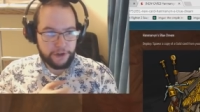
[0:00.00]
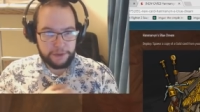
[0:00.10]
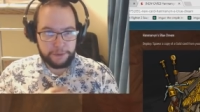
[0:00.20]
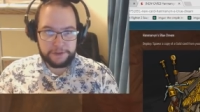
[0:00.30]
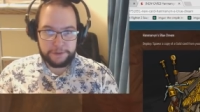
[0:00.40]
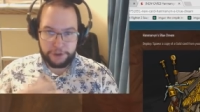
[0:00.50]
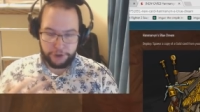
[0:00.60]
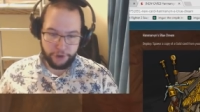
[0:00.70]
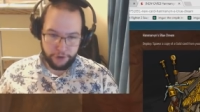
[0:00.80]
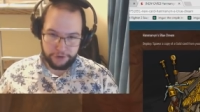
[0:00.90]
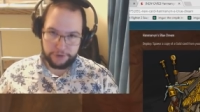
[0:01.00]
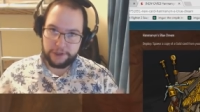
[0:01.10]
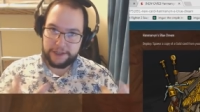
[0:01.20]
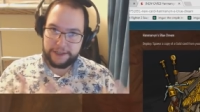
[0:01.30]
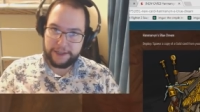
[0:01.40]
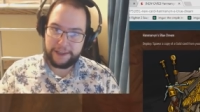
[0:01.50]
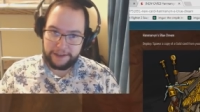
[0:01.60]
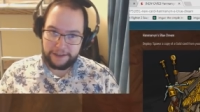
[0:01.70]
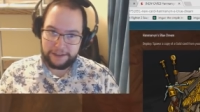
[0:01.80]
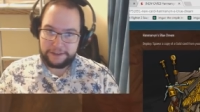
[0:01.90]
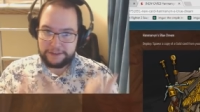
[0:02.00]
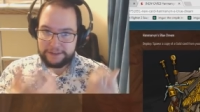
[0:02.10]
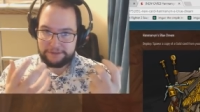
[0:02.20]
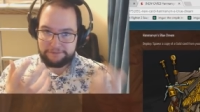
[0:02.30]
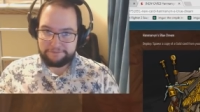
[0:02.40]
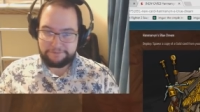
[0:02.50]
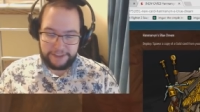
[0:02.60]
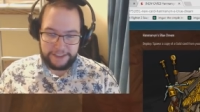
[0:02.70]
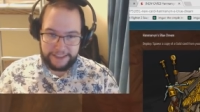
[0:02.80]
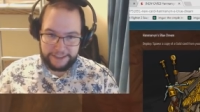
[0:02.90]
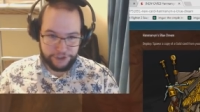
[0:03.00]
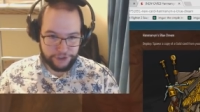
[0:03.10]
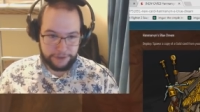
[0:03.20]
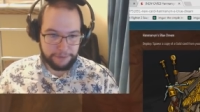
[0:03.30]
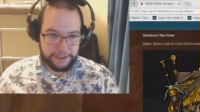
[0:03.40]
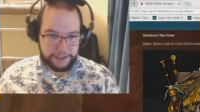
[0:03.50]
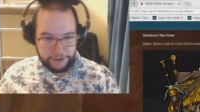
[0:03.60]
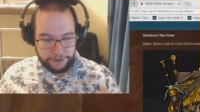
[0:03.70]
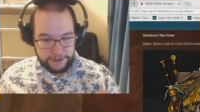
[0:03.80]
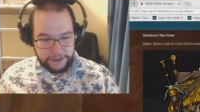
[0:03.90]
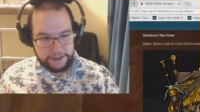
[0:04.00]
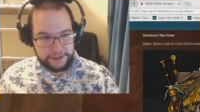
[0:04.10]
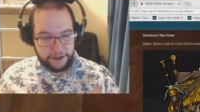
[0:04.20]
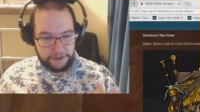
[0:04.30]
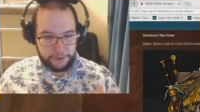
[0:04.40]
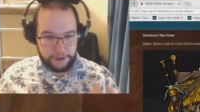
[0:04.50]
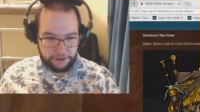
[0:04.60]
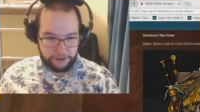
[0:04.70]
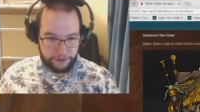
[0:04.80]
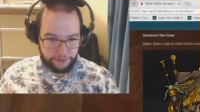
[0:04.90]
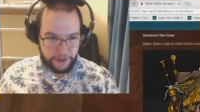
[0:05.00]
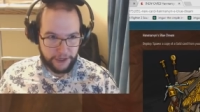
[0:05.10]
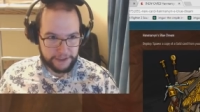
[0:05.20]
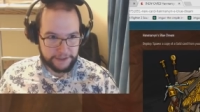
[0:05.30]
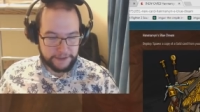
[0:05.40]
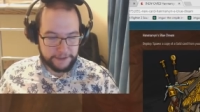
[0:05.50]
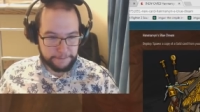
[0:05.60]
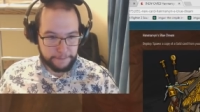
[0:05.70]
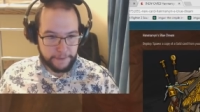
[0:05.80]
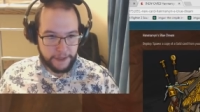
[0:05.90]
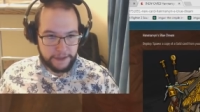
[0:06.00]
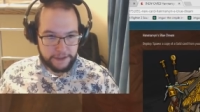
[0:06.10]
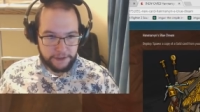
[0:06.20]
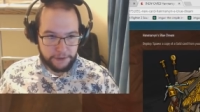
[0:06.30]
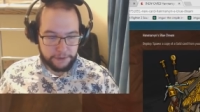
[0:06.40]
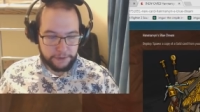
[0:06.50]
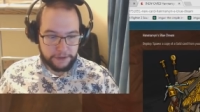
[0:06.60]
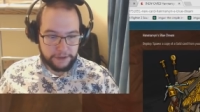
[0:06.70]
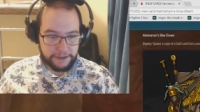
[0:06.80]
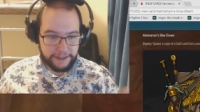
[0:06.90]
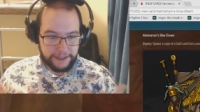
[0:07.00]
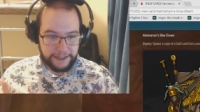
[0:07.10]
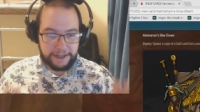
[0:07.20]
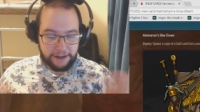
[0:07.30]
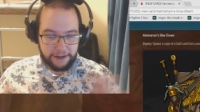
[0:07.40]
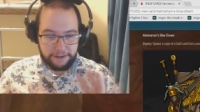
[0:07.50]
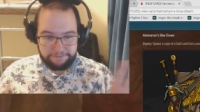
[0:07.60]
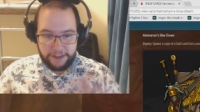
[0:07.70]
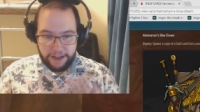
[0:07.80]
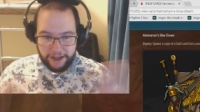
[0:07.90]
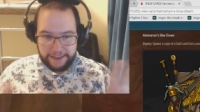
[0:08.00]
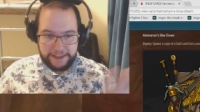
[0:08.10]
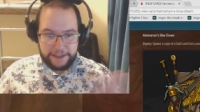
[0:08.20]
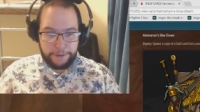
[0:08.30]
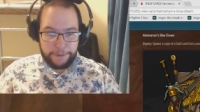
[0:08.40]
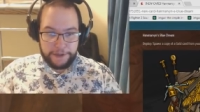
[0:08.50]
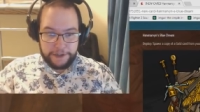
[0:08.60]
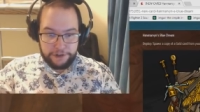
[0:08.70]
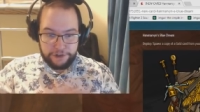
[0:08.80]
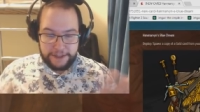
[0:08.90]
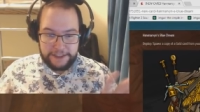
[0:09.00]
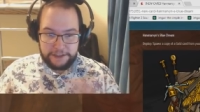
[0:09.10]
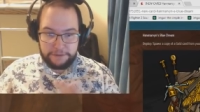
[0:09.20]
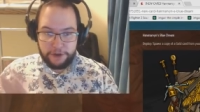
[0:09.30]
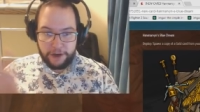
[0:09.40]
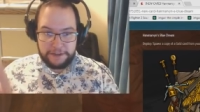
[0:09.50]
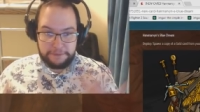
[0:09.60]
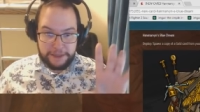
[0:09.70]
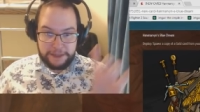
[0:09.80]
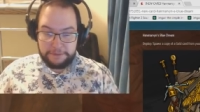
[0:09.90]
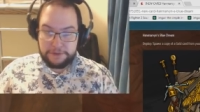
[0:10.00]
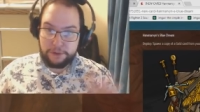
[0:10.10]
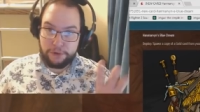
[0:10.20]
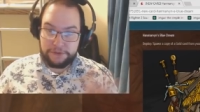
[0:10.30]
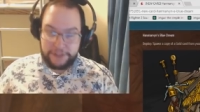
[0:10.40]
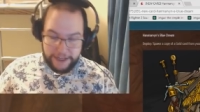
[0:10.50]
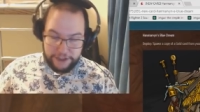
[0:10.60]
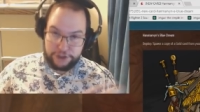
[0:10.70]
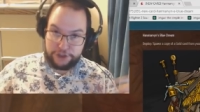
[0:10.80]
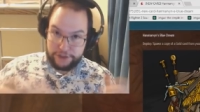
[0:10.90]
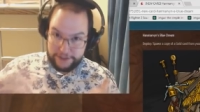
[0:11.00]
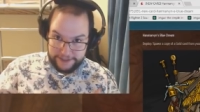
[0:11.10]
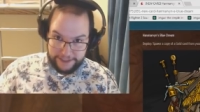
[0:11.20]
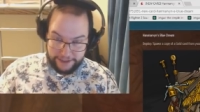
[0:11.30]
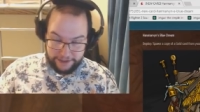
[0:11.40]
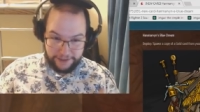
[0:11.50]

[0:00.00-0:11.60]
ones which are not good, like Cahir. He's just completely useless because it only works on Nilfgaardians. So it, I think it will be creating some nice meme sort of decks because you can steal